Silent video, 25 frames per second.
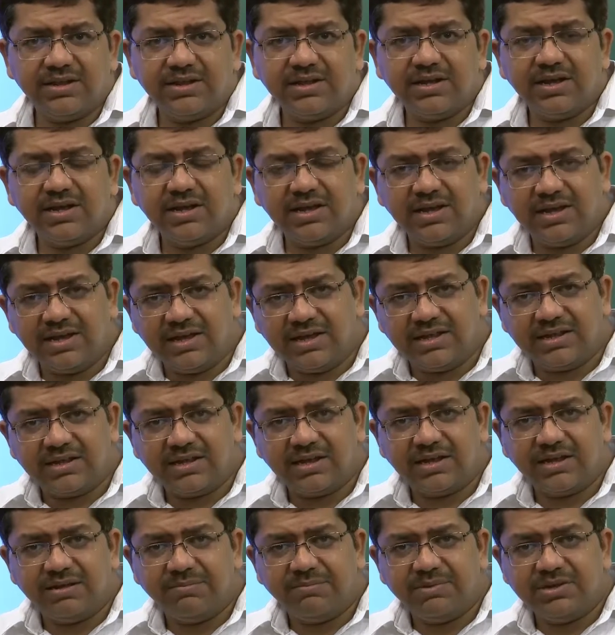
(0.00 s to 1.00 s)

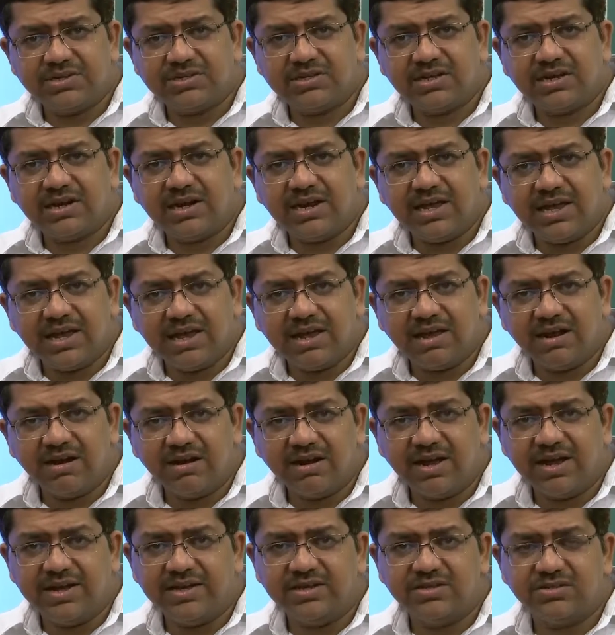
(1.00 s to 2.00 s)
the basically
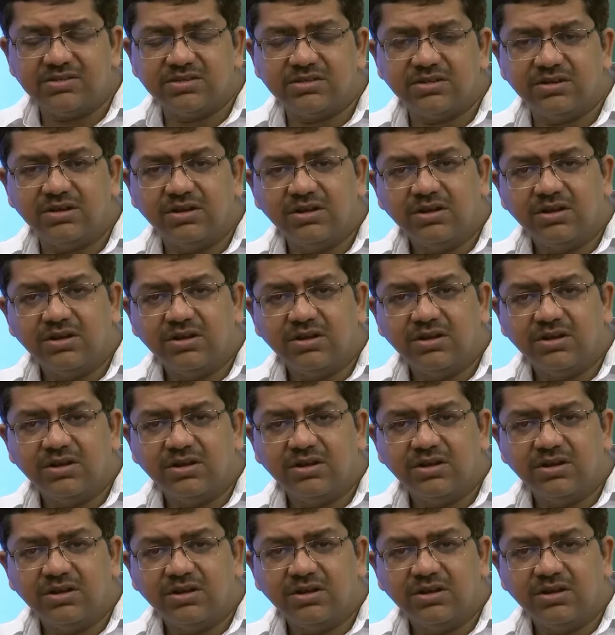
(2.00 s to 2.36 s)
airlines,